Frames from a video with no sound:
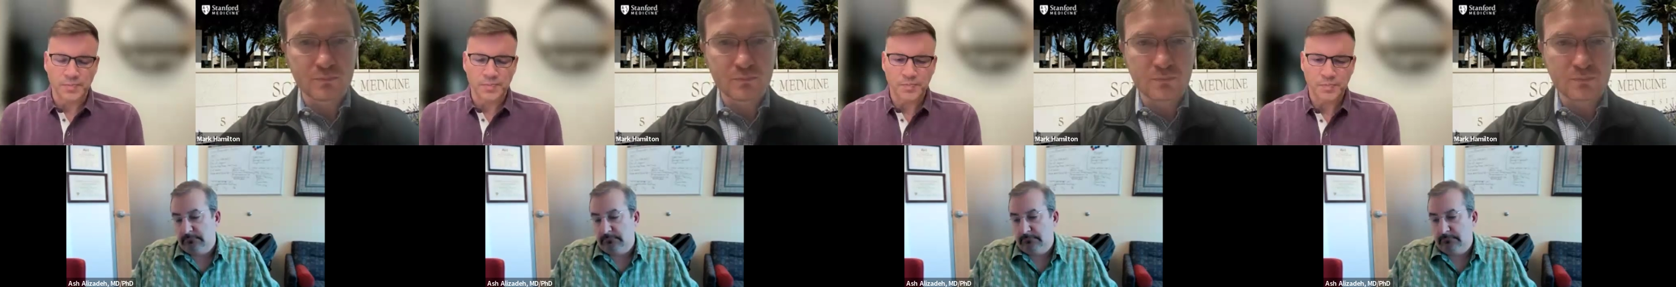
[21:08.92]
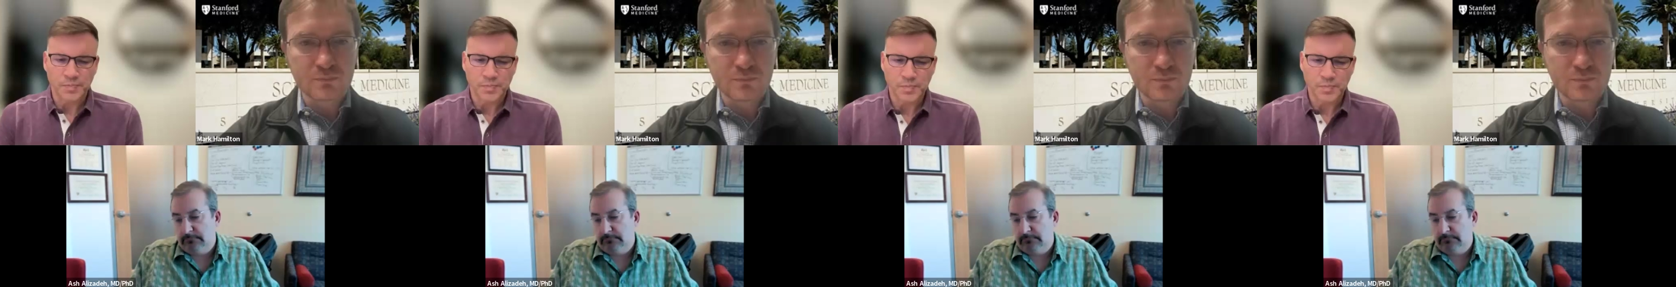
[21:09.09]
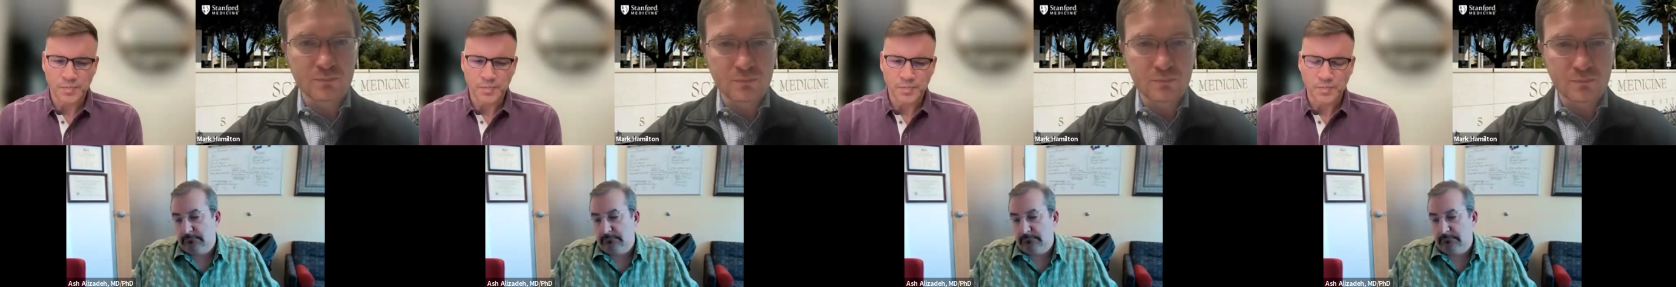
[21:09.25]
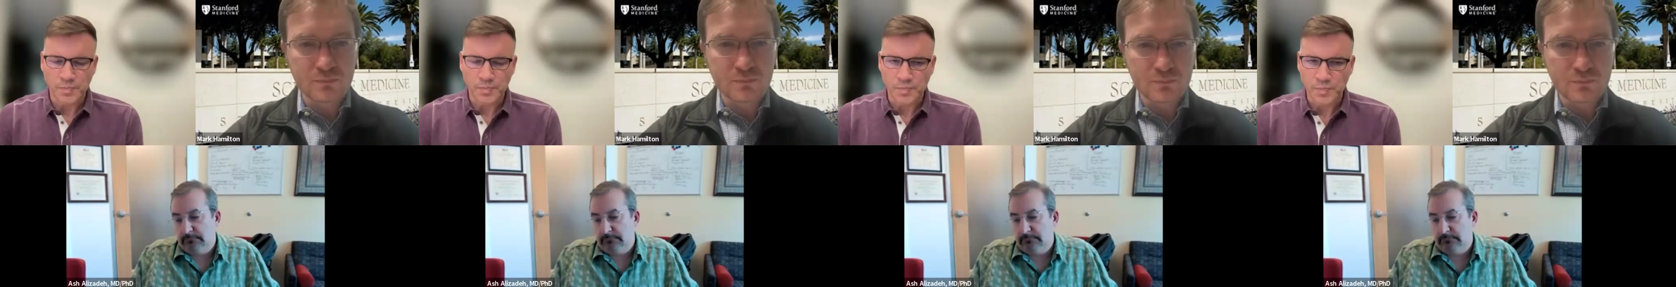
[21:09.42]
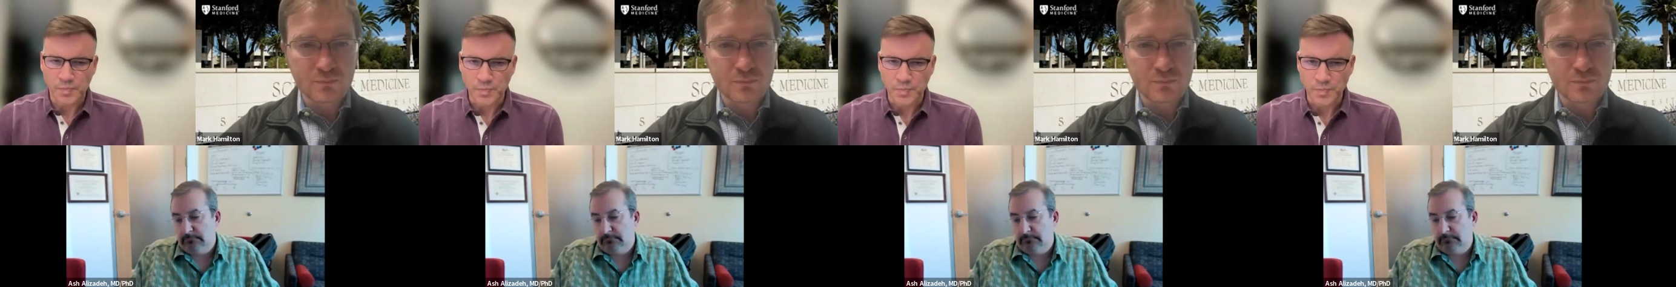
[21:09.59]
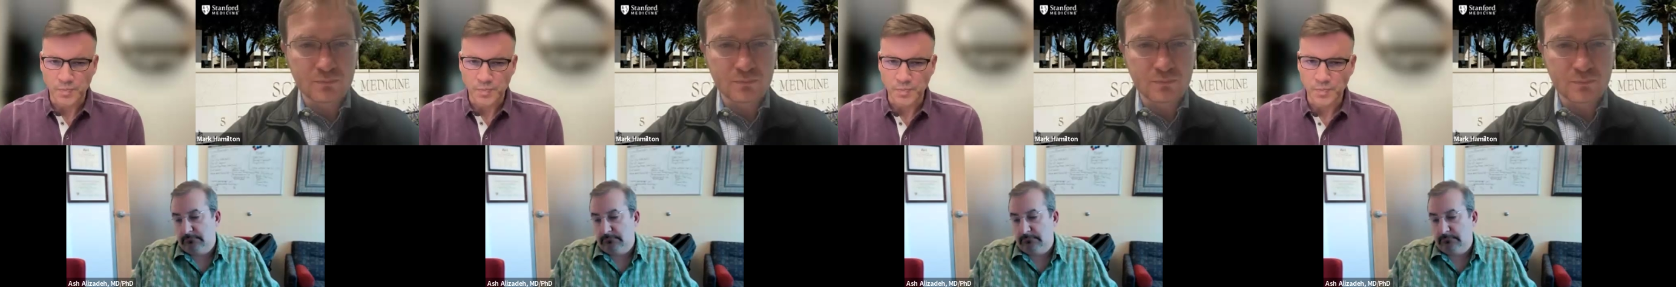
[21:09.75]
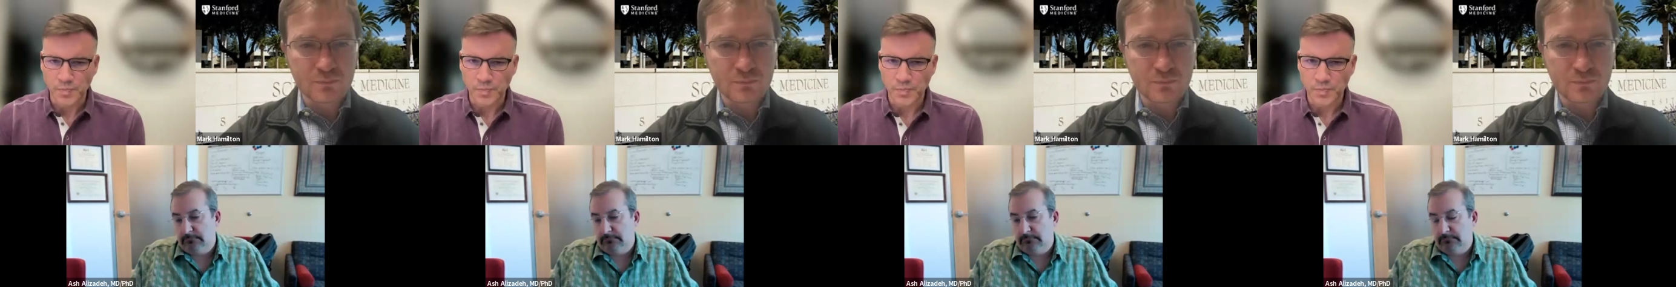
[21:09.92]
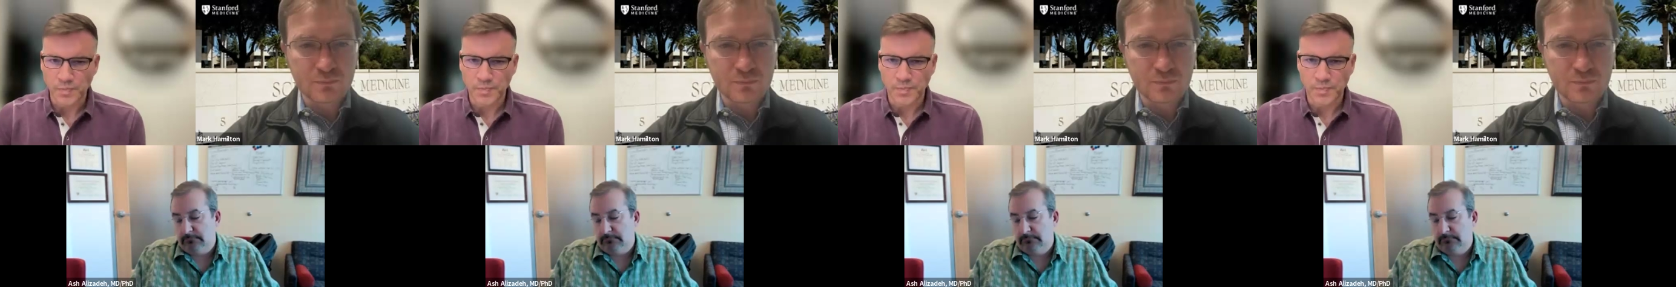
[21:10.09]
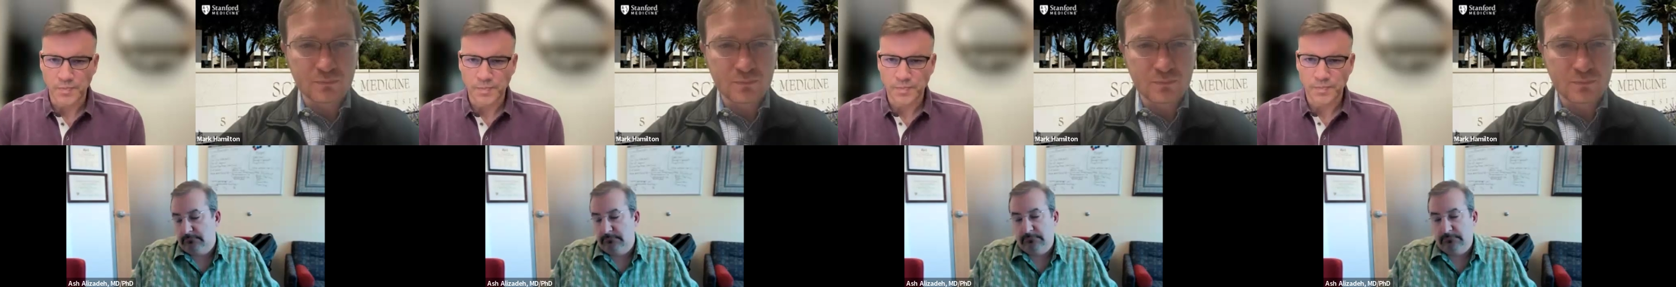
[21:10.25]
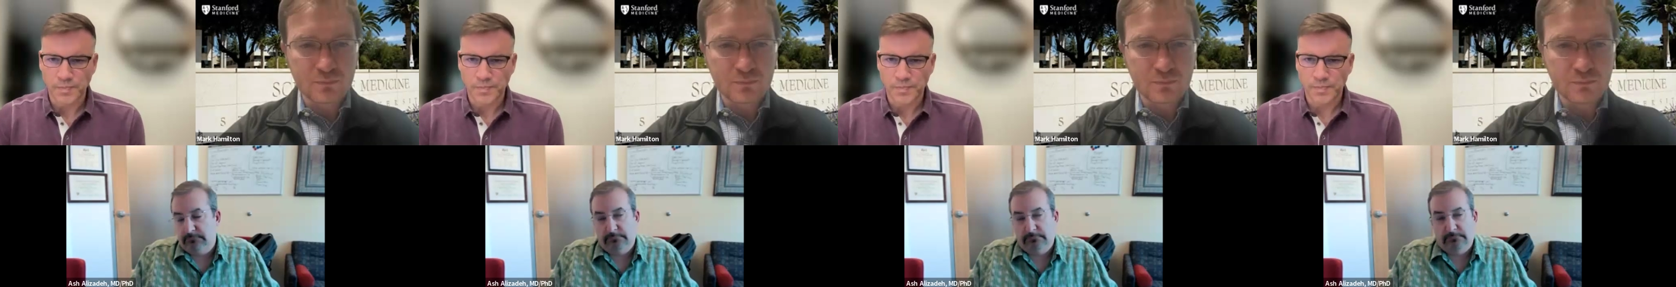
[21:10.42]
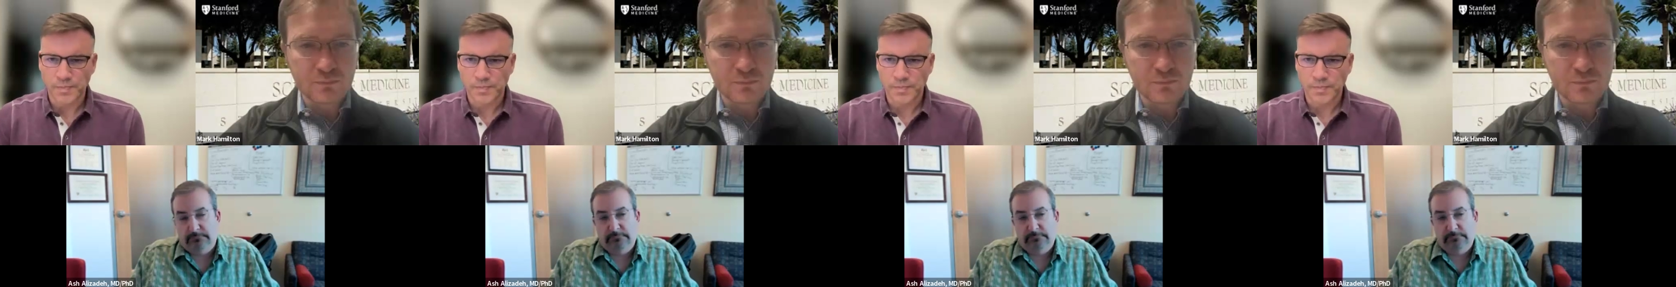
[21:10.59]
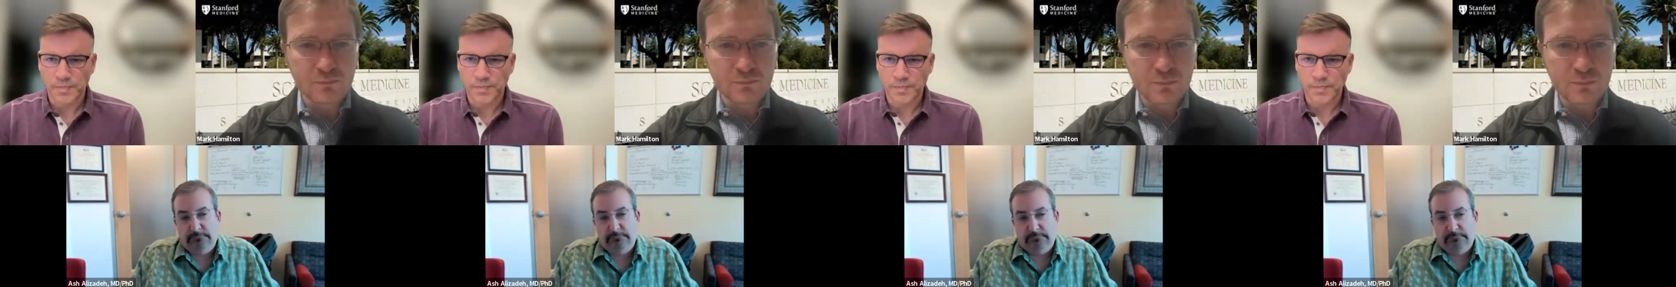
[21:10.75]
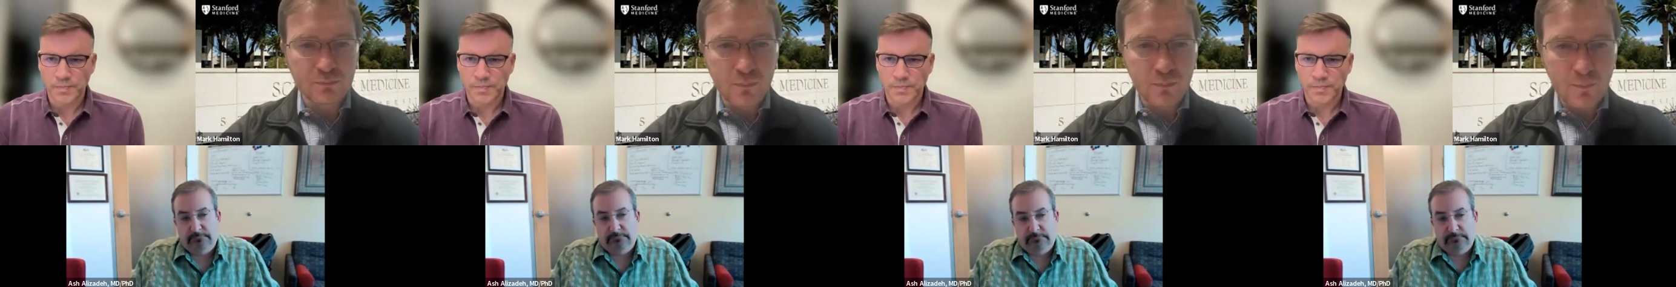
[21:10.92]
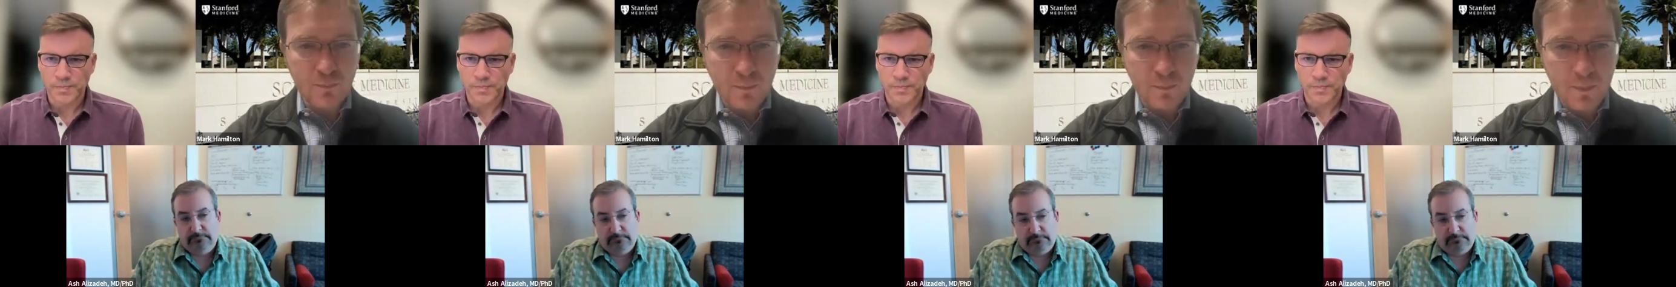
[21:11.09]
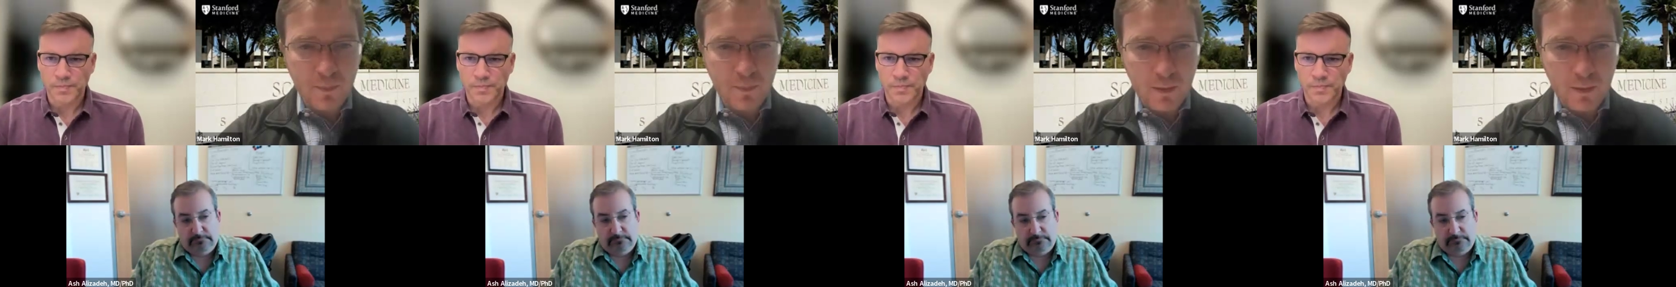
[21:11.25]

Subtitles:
(silence)